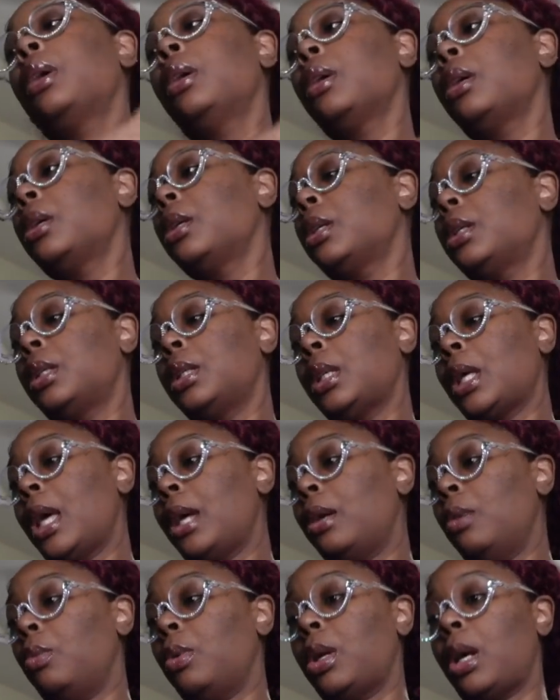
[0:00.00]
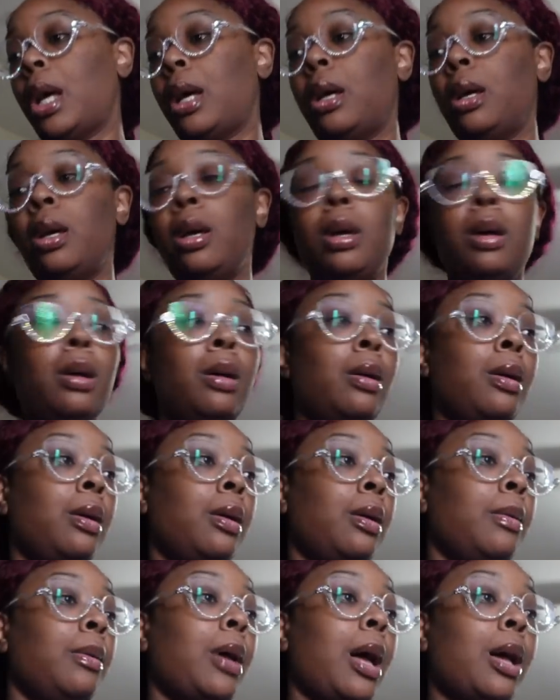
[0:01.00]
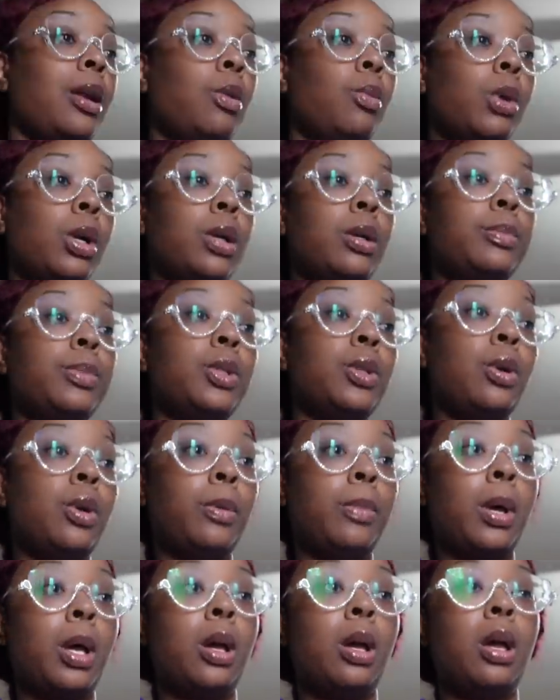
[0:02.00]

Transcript: here because I don't want to, I don't want to absorb.